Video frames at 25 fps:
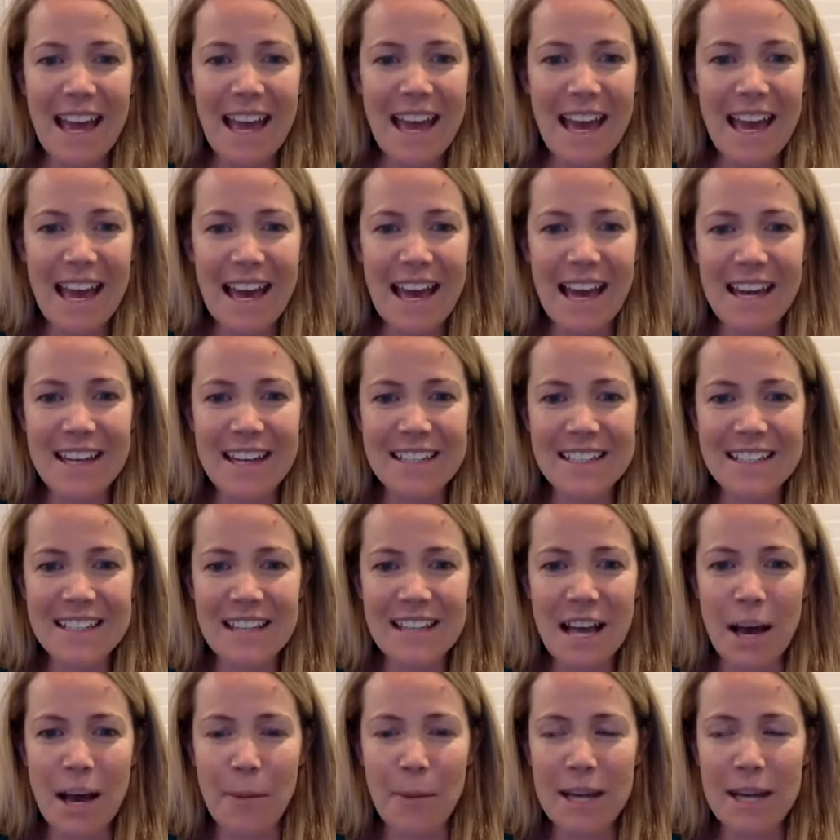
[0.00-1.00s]
And
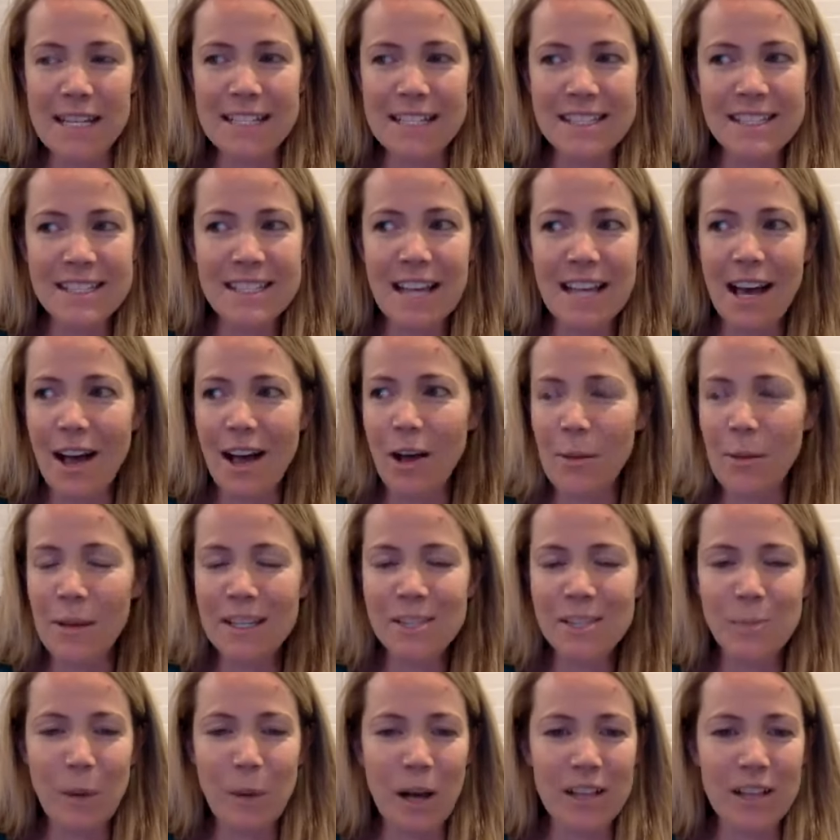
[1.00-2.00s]
um, I didn't tell my
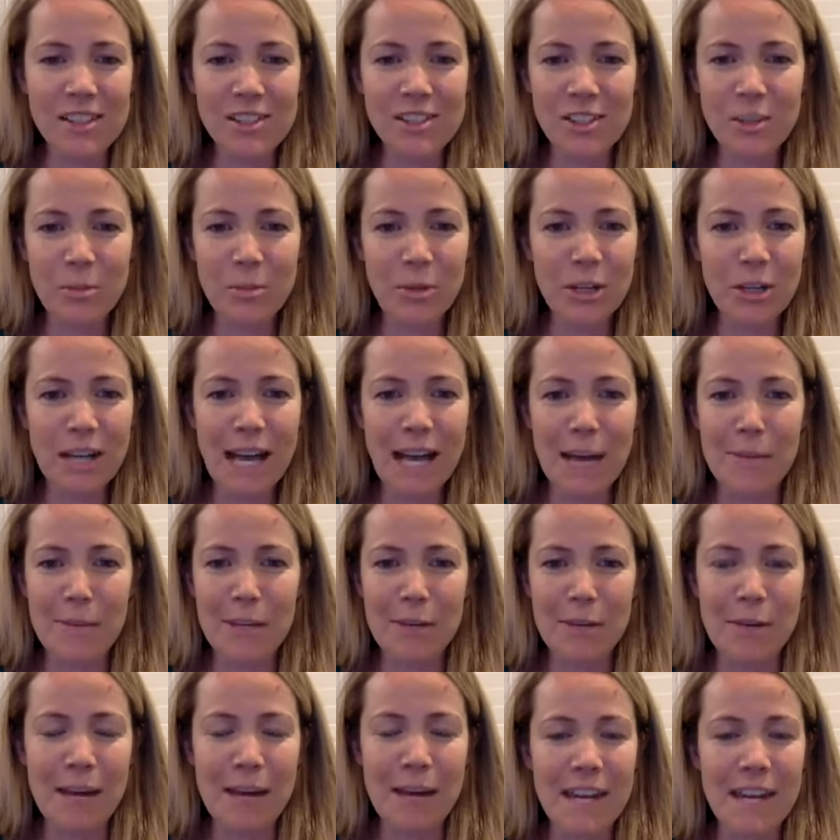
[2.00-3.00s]
sponsor, Brooke
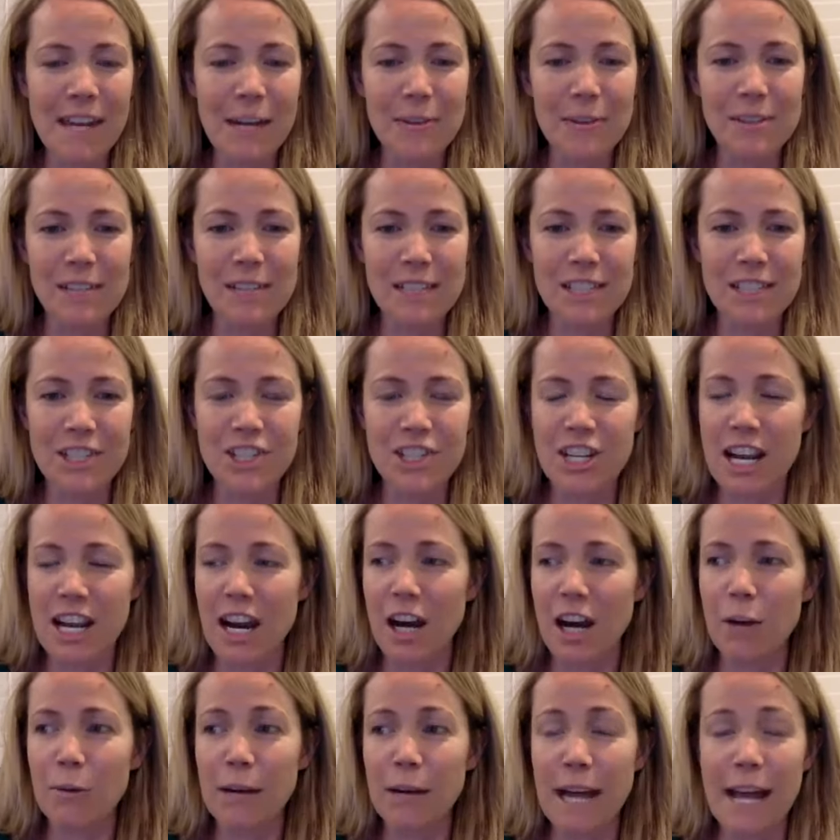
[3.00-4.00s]
Hemingway, was going to
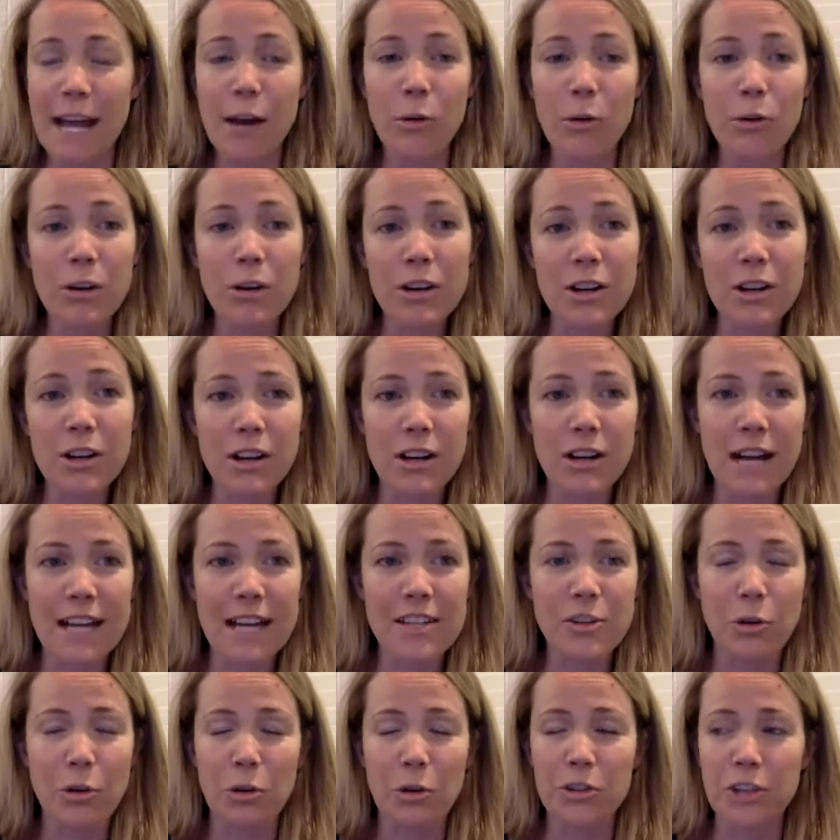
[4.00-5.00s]
share. When I ordered, I
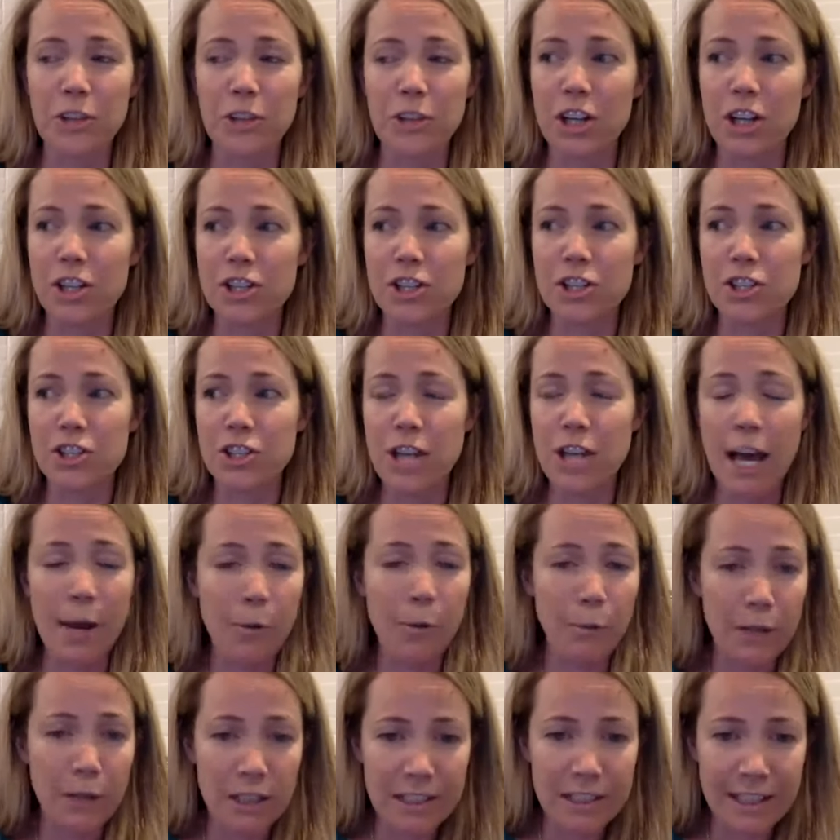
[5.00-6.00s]
told her, I
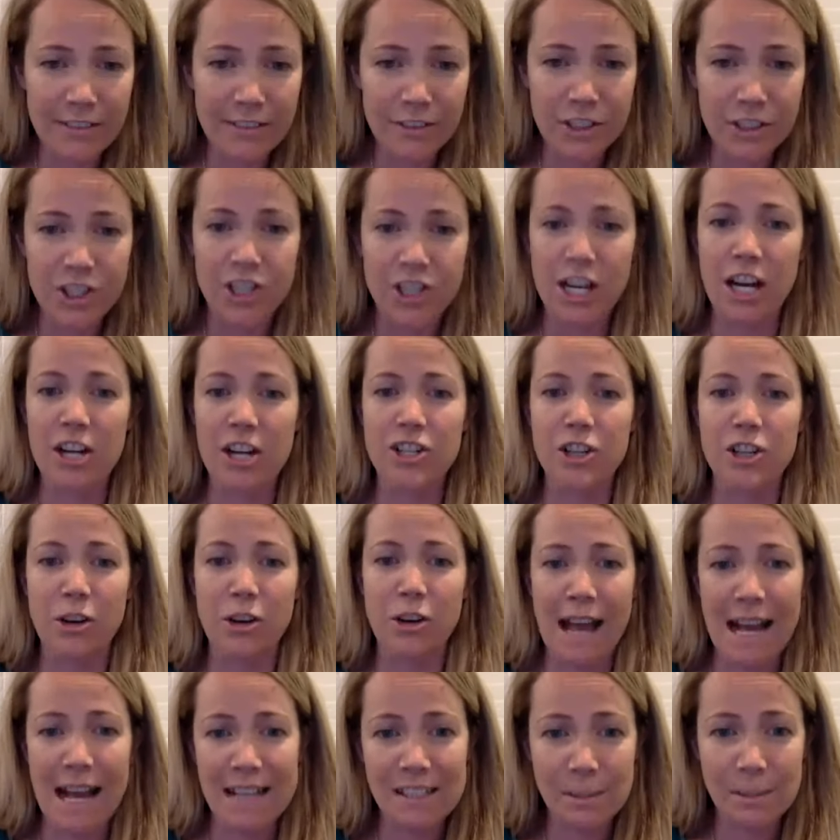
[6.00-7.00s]
will never share.
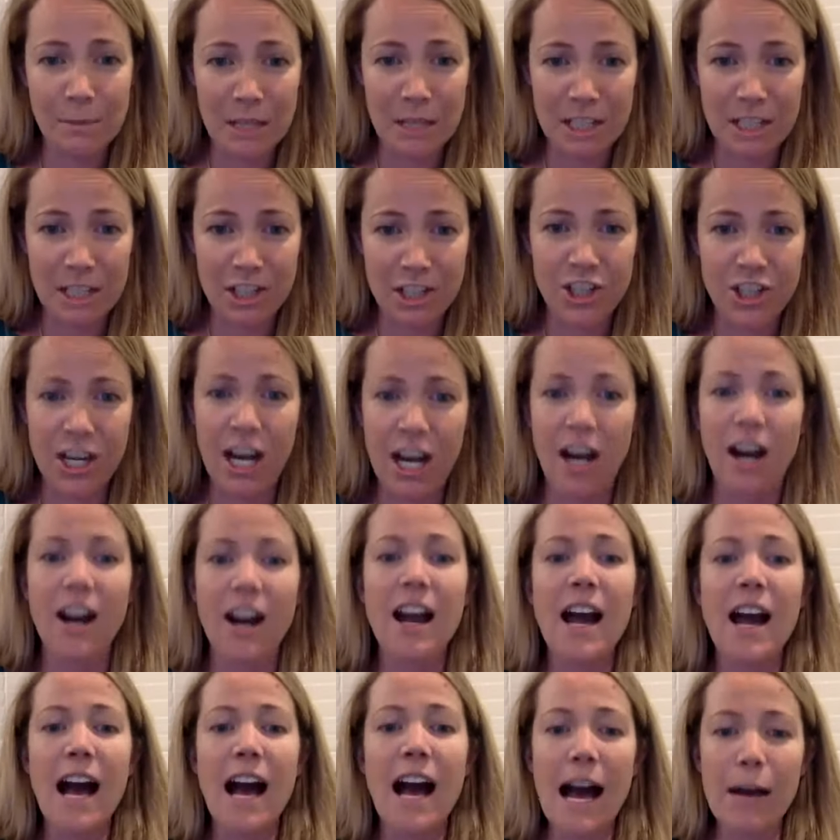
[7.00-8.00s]
Don't ask me to share.
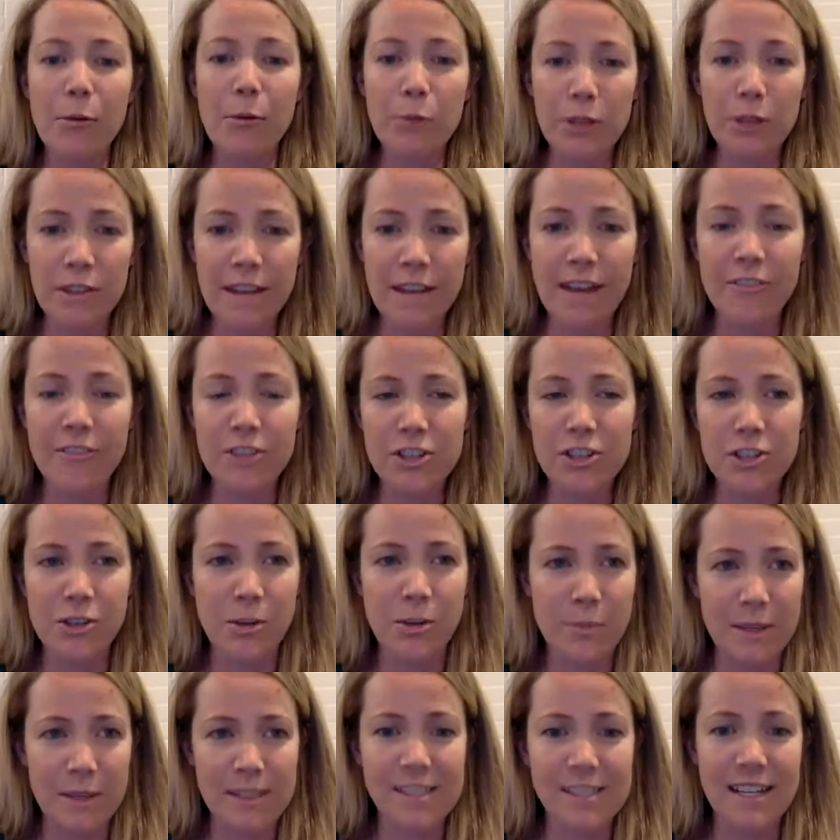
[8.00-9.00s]
I will never do
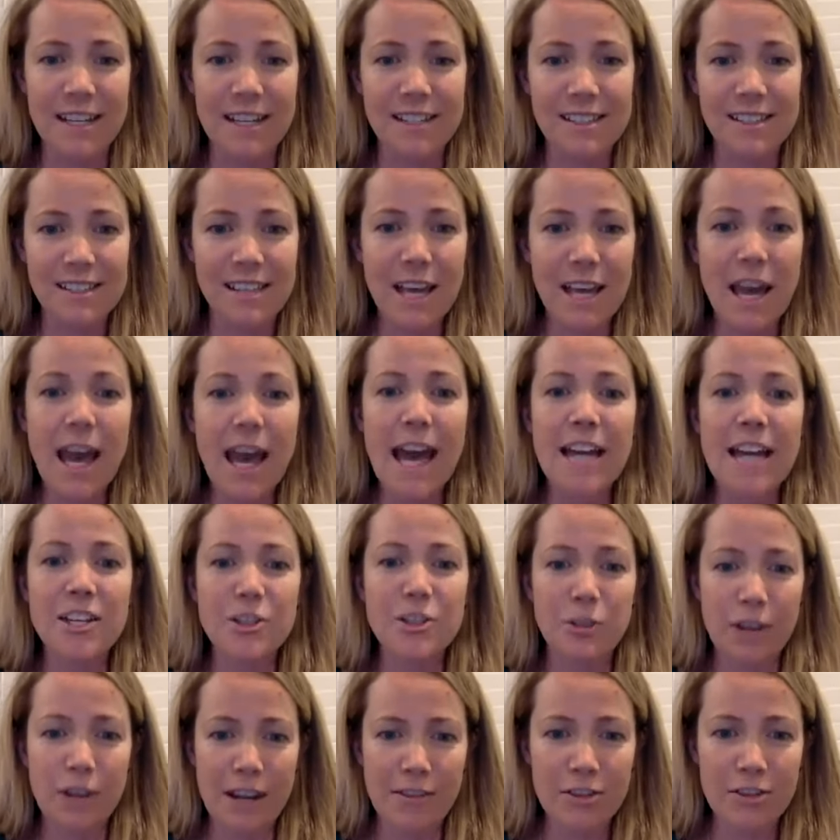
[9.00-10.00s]
a business. And
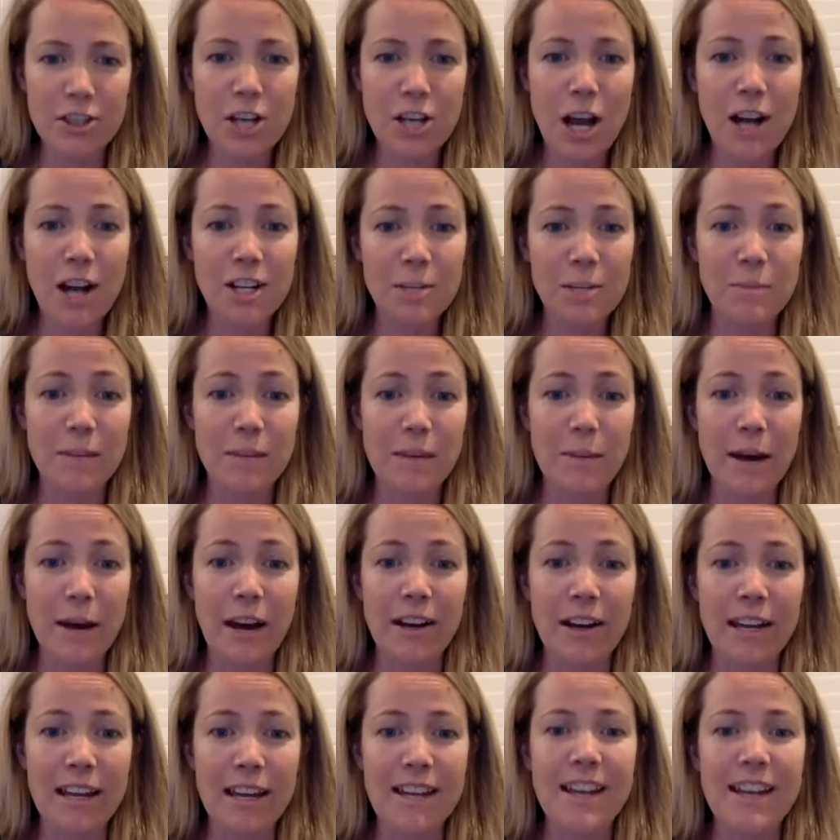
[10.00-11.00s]
don't ever talk to me
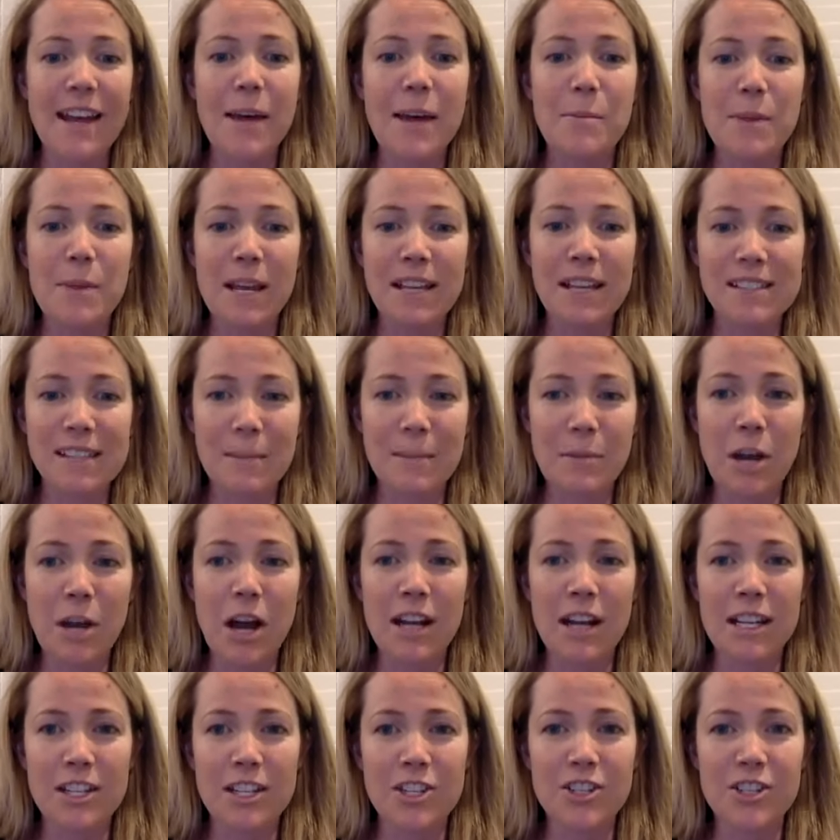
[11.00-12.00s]
about it because I'm
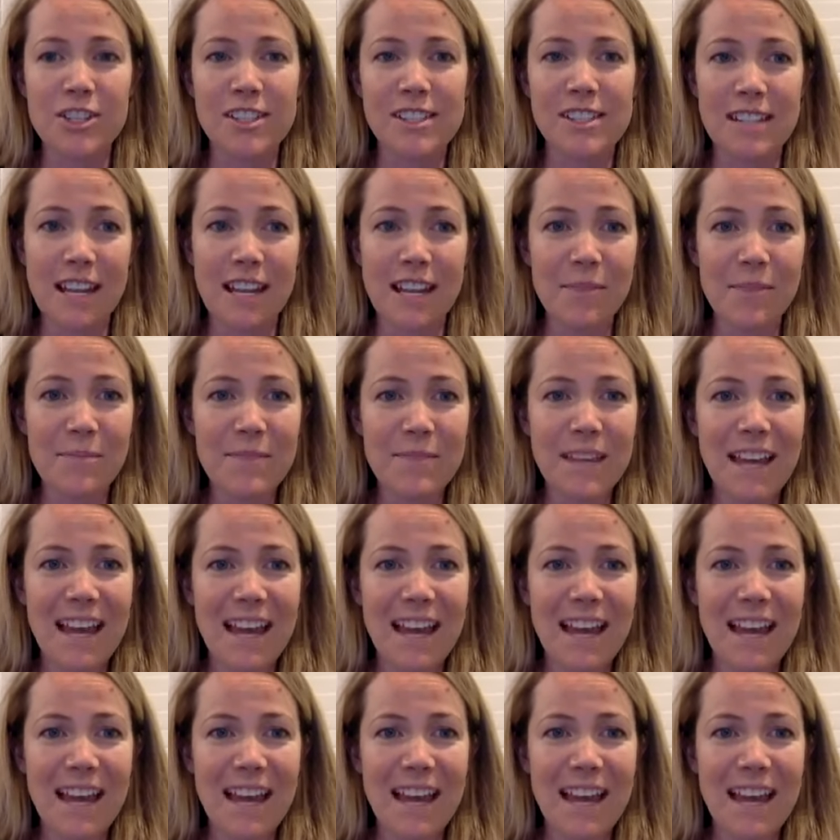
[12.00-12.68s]
not interested.